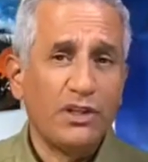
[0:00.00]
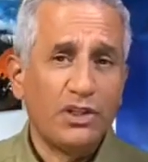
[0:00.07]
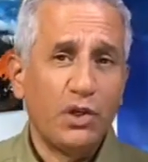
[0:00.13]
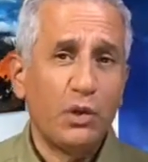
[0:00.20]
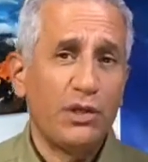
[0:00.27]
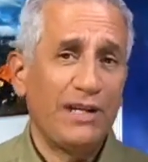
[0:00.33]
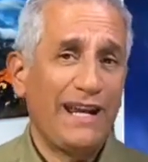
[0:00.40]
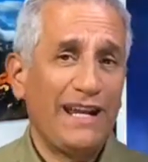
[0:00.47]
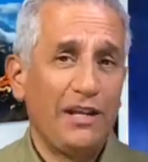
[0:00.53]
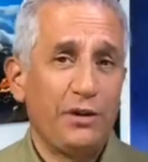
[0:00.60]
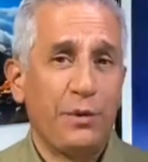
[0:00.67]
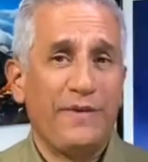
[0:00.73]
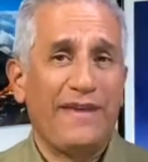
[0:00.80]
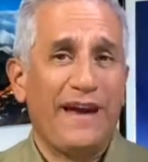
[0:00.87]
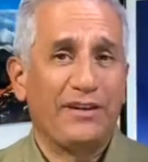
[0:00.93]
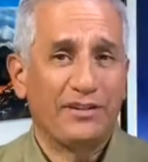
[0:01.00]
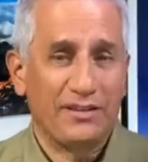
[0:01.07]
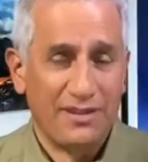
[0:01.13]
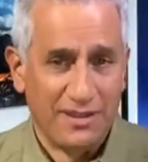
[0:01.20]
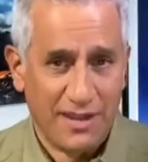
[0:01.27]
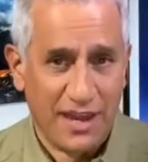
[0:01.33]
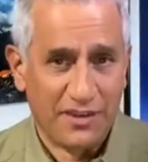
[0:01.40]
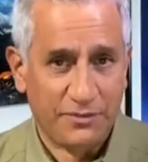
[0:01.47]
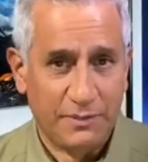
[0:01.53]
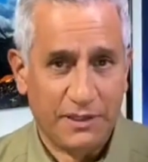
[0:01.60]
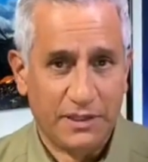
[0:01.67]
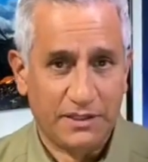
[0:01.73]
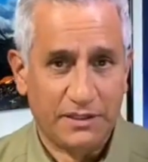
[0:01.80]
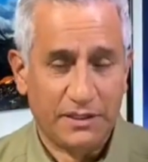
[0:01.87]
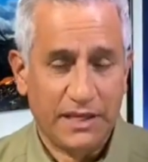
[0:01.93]
283,000 deaths
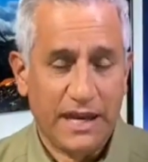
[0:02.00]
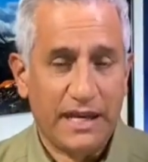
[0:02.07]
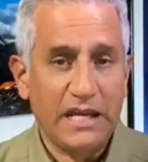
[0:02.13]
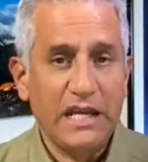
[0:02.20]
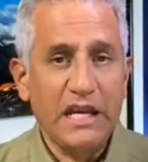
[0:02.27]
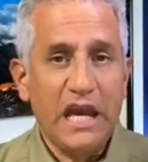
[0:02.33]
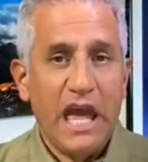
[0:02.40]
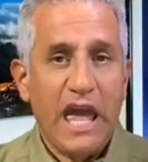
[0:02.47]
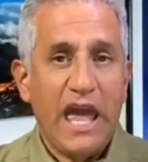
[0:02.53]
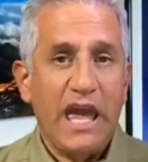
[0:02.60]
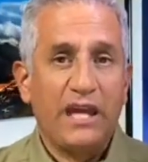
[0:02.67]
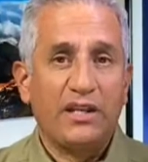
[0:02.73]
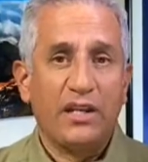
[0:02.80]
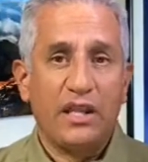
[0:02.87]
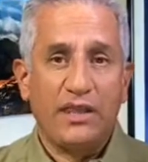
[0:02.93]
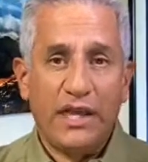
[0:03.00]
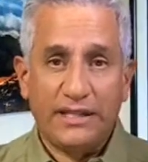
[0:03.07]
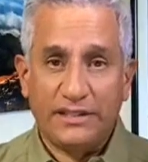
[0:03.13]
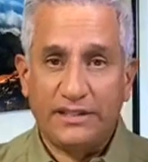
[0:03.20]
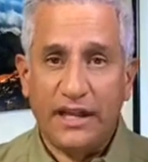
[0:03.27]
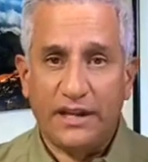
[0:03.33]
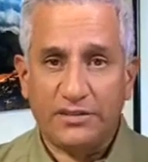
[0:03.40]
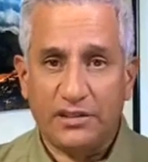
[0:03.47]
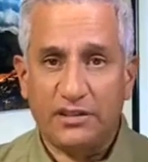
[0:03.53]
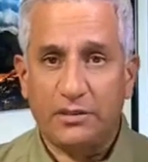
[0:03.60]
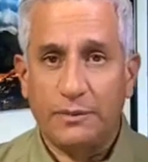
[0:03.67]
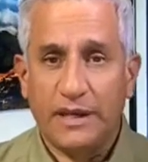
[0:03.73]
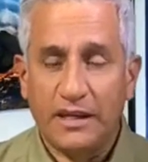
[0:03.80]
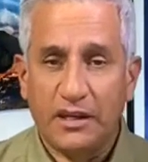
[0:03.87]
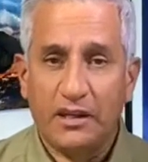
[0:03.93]
because of that, and that's deaths since
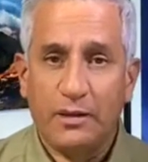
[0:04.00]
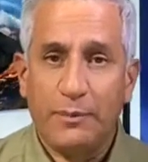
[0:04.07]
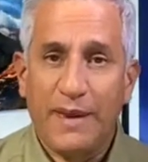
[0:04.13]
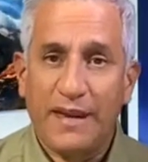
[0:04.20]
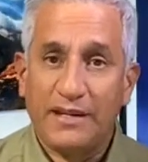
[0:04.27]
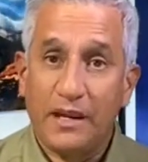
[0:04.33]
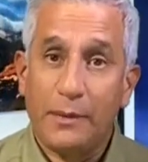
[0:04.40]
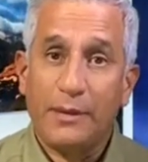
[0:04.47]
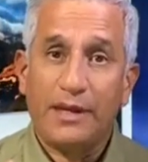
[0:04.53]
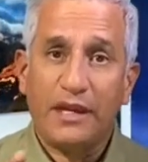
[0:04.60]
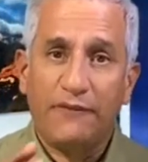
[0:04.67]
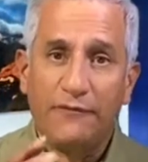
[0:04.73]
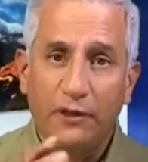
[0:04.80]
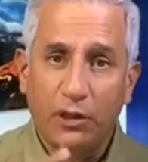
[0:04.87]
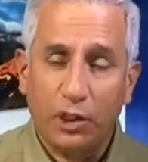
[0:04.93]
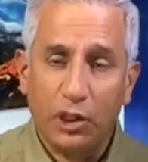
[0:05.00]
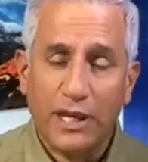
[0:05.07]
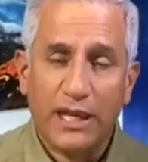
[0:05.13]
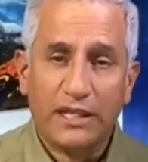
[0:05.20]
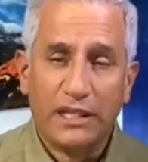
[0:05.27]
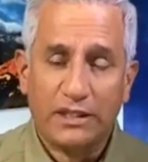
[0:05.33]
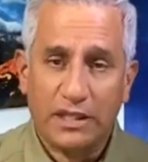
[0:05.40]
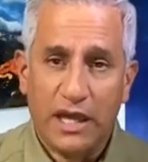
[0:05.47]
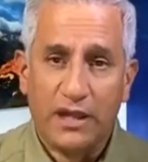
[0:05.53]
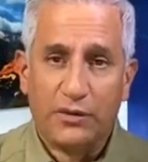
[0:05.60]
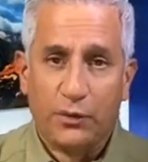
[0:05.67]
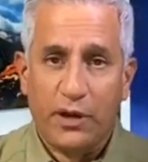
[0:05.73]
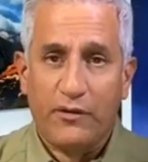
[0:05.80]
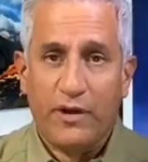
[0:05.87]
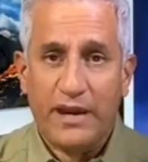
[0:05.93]
the beginning of the pandemic. If you look at the
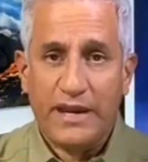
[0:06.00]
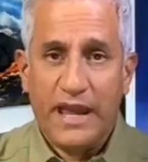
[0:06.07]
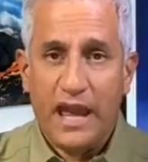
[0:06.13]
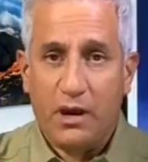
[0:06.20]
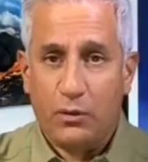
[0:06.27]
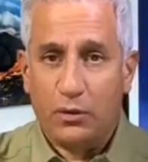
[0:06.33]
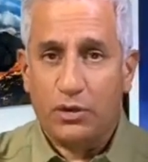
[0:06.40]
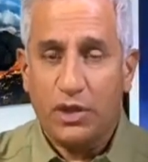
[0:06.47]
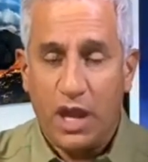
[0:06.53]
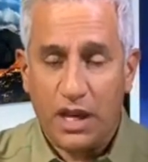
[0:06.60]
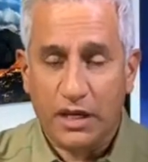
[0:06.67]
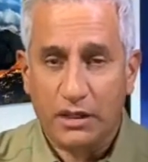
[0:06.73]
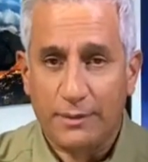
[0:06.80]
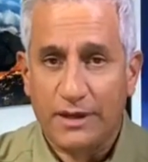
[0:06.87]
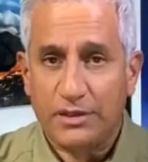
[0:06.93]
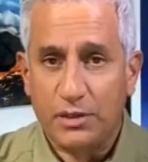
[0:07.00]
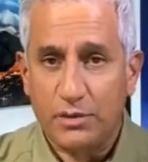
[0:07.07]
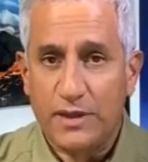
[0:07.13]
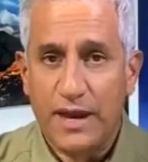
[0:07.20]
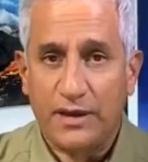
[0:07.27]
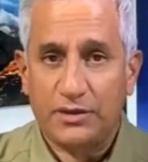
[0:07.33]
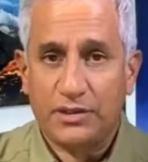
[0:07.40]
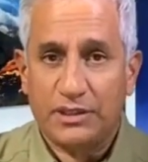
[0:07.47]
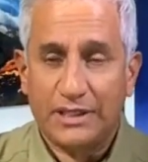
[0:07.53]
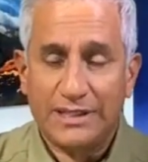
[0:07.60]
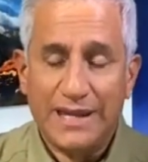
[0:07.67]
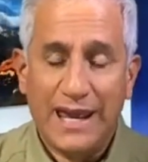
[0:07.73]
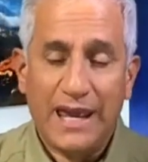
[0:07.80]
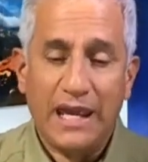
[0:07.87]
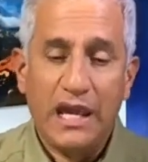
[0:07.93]
death rate right now, we're talking about 2,000 a
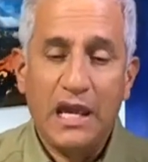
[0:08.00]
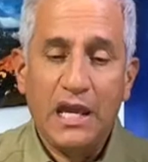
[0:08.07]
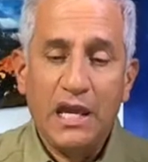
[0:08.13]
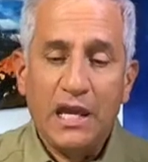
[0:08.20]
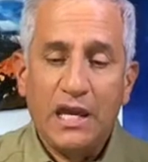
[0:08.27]
day.